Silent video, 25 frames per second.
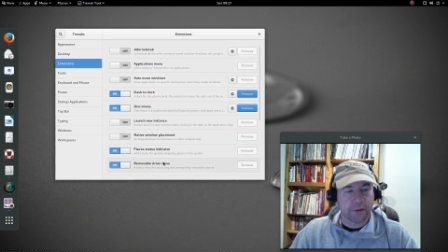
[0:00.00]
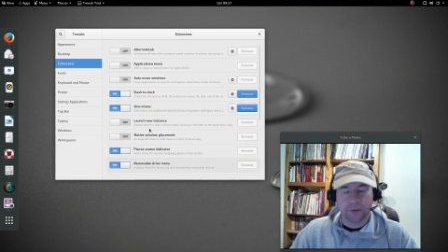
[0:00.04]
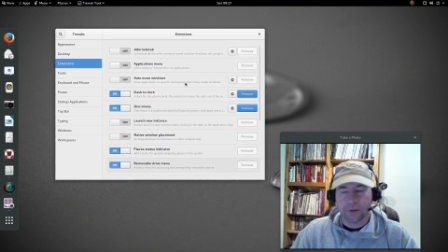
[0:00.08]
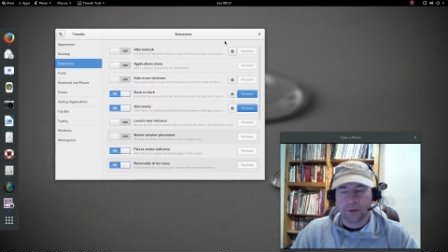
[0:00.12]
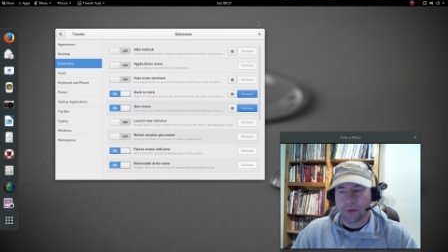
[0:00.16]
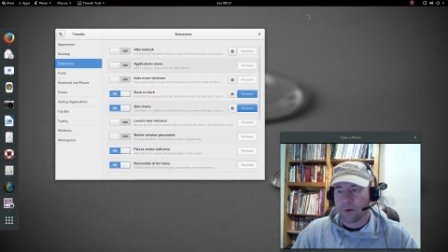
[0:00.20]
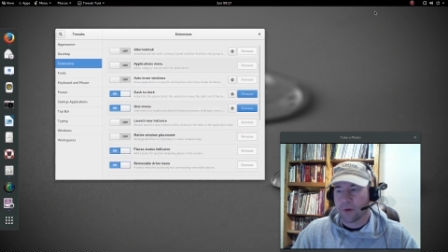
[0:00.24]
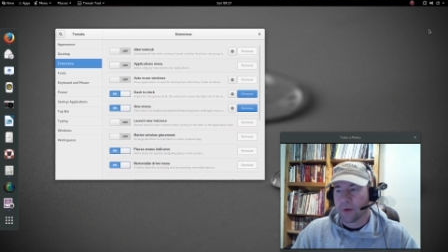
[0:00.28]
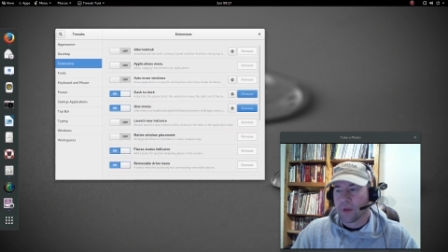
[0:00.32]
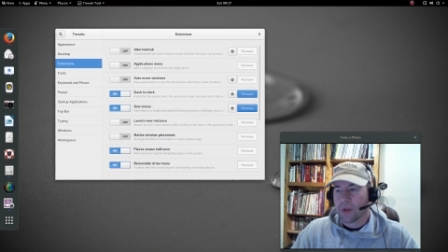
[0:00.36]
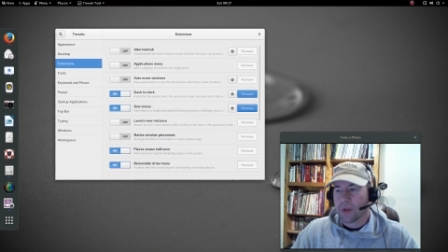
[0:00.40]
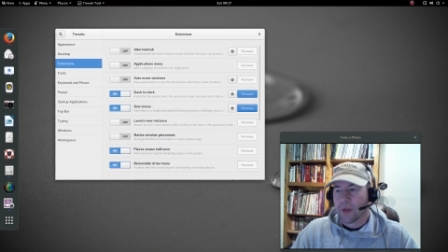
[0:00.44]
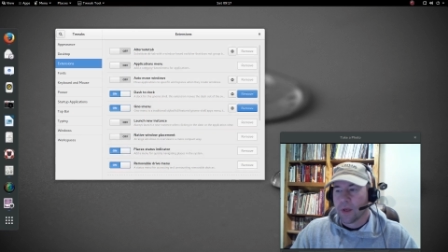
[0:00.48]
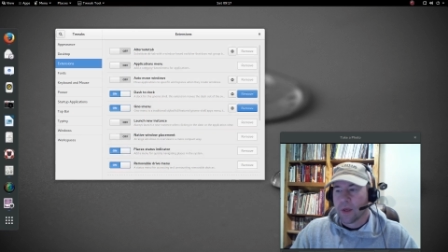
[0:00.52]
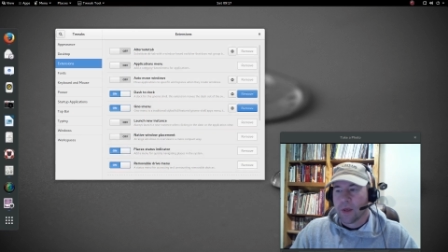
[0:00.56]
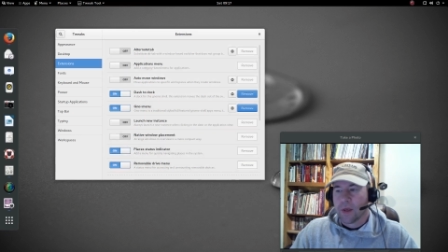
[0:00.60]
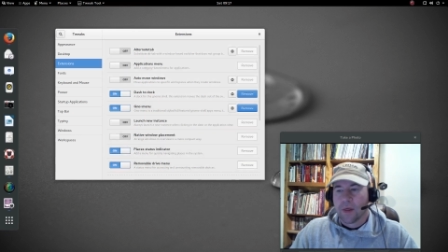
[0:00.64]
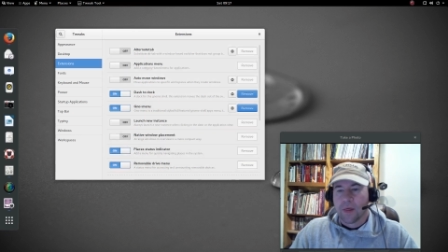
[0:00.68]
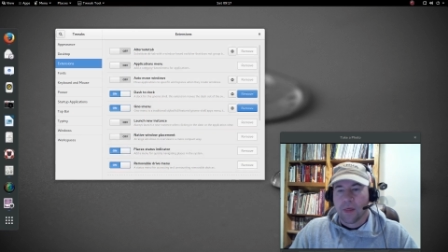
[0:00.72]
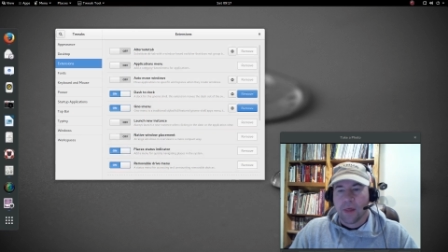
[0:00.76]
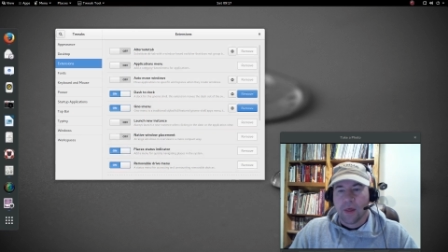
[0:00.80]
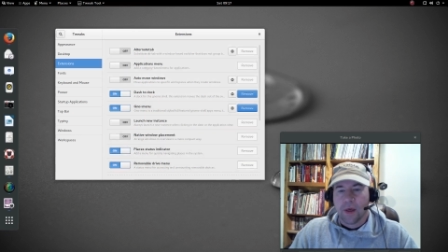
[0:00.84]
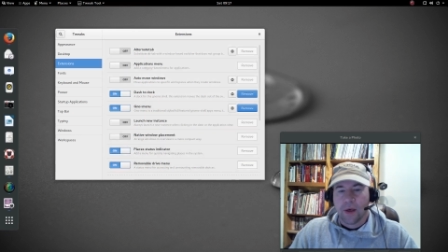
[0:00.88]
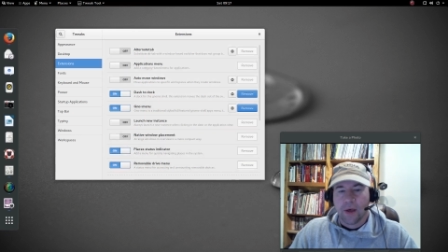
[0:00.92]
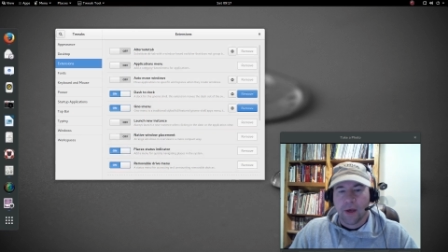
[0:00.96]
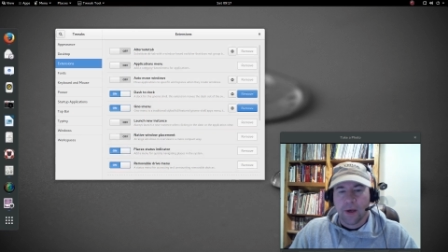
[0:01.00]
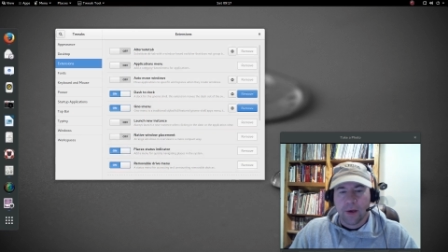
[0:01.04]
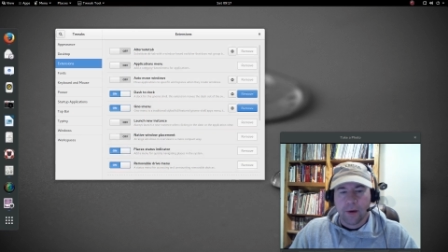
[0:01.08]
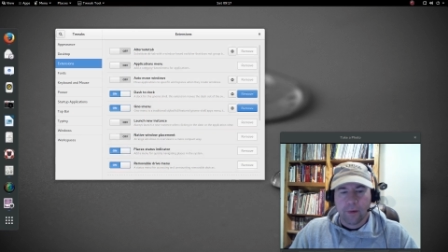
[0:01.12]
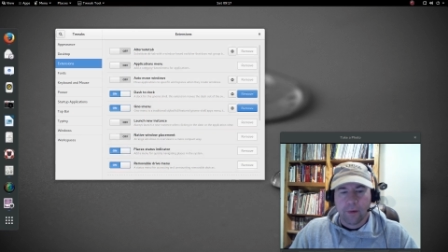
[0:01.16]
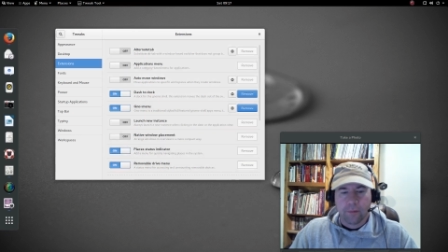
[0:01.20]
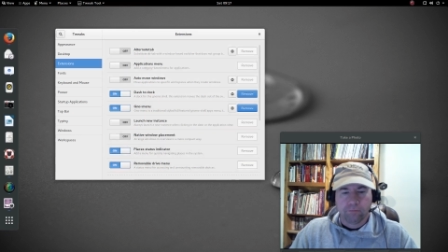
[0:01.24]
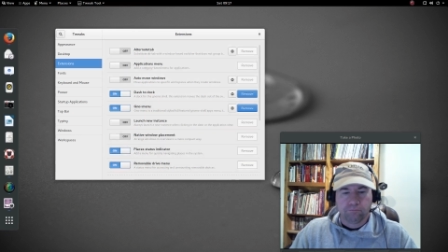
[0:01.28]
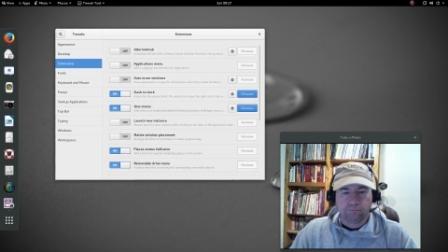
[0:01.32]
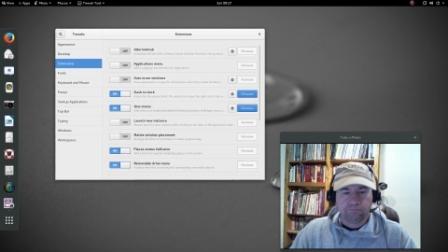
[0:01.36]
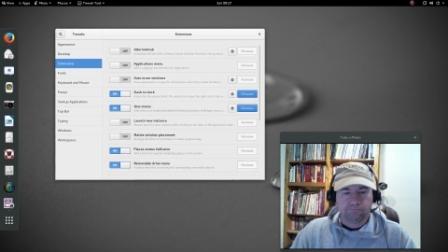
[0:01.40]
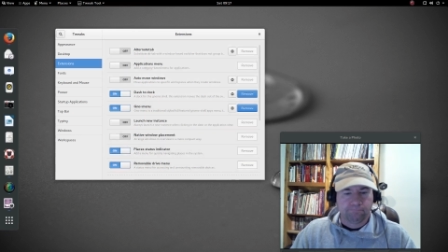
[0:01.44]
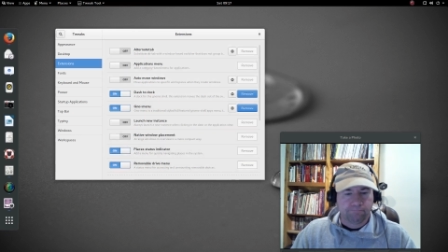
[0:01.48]
So
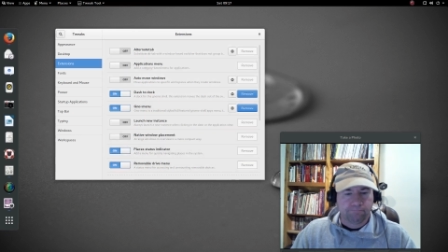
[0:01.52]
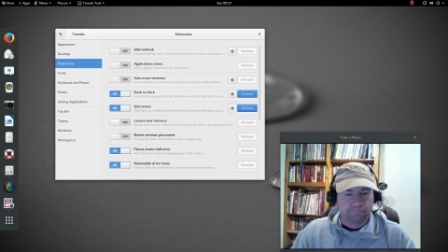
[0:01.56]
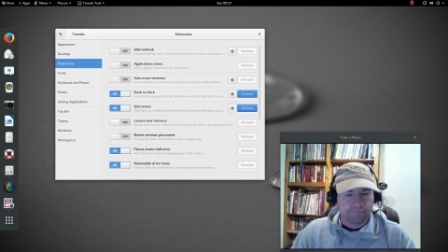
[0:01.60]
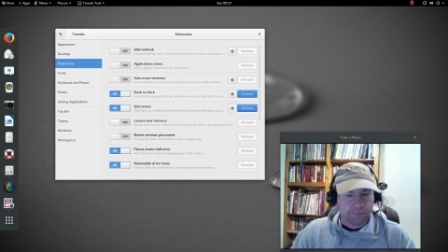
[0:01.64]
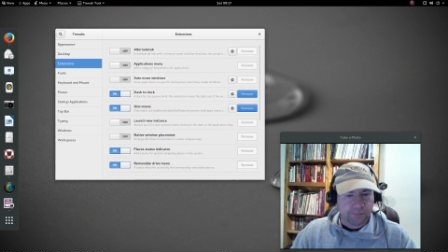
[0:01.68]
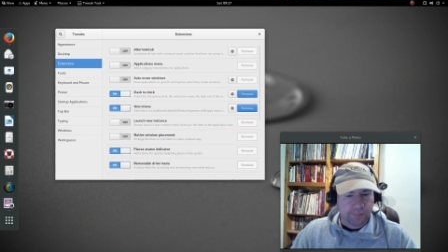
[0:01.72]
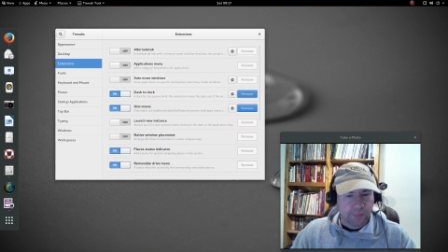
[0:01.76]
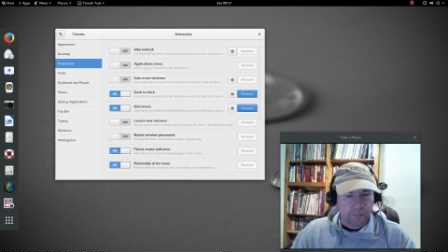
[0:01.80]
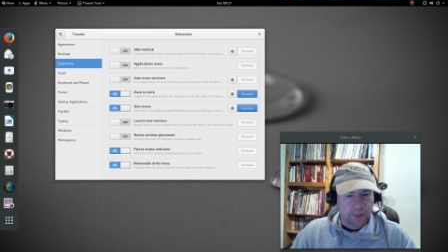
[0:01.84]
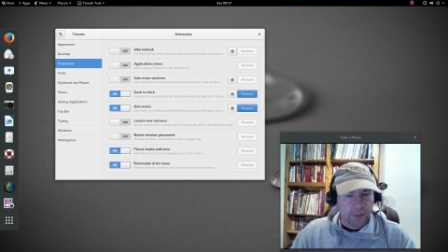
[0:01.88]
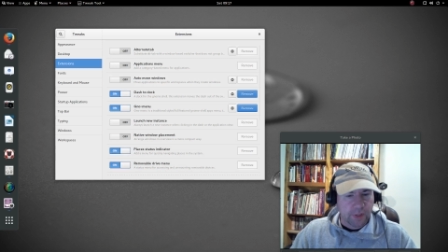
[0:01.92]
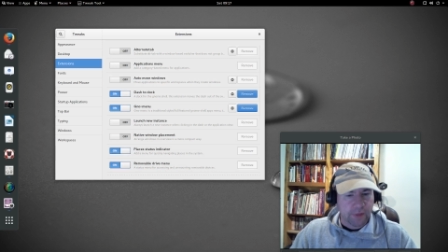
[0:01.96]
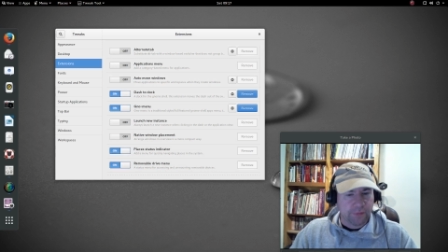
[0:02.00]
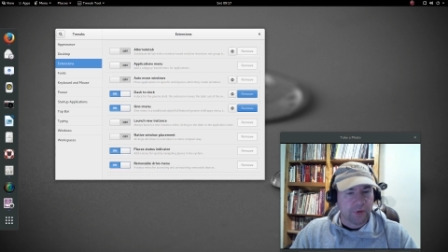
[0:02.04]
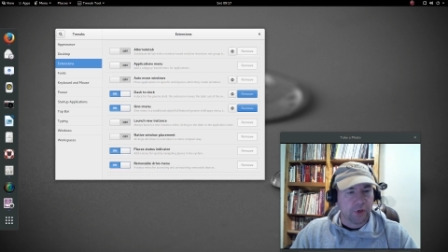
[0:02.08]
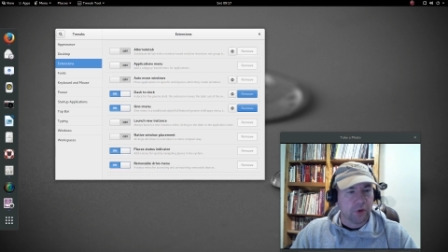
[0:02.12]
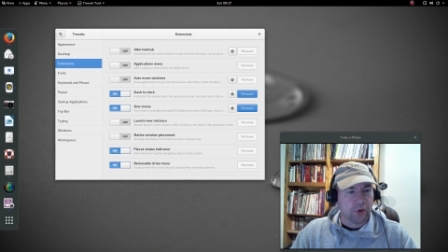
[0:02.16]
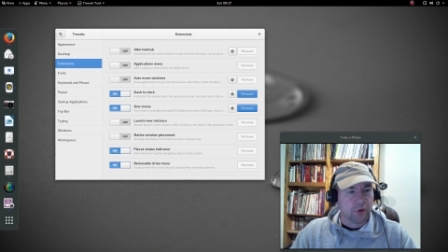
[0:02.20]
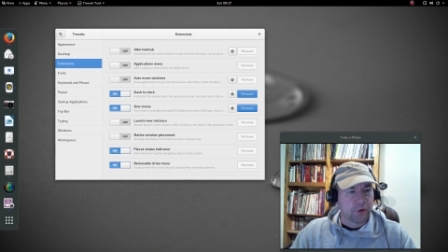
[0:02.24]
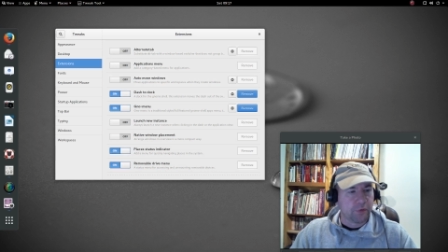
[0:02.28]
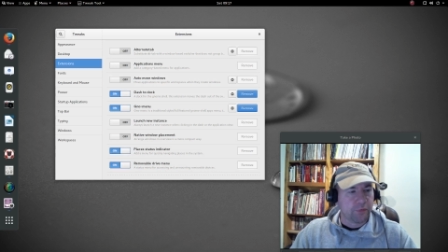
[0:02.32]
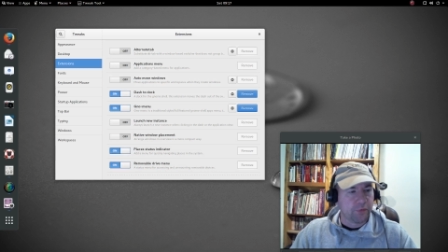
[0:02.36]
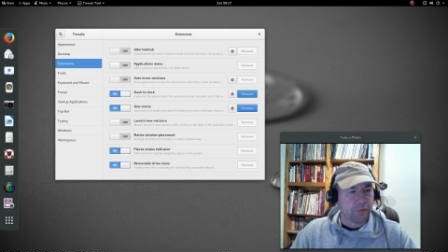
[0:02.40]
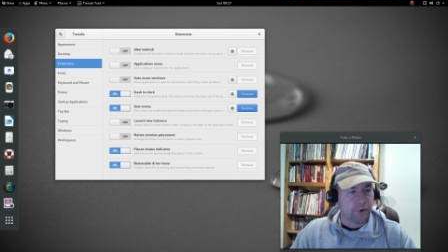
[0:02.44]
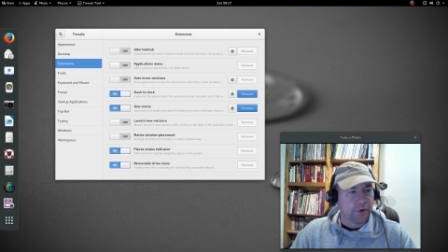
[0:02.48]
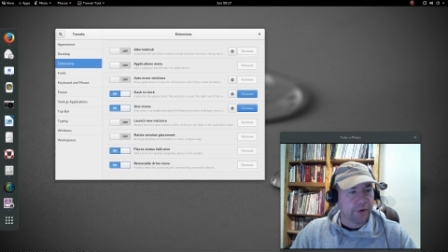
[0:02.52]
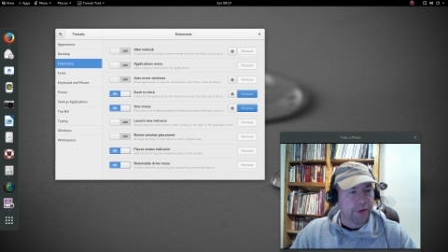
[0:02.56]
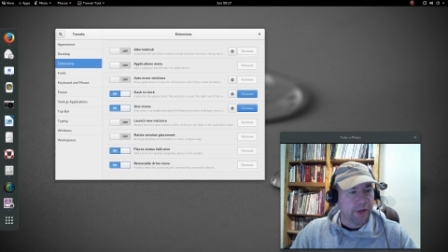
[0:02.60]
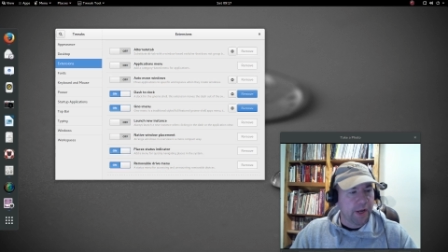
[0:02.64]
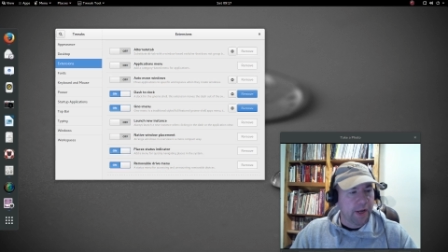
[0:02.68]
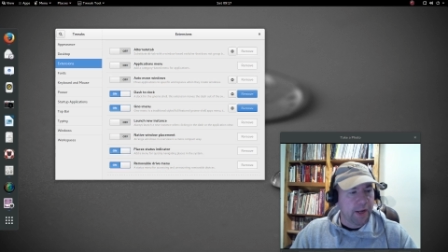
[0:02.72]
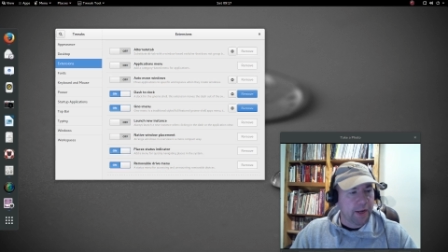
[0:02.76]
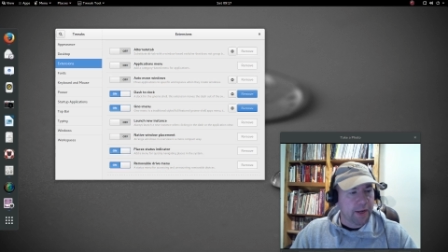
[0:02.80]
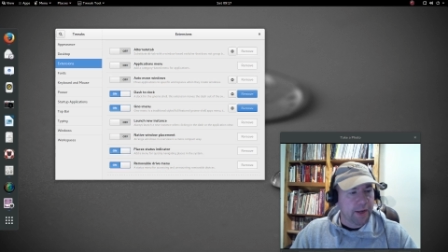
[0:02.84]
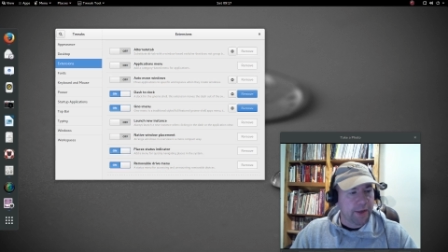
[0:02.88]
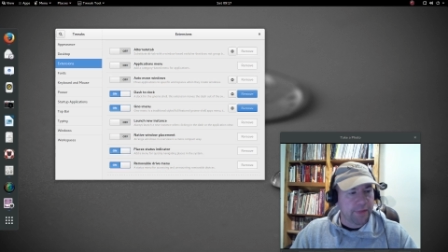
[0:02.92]
um, if you're looking for a dock,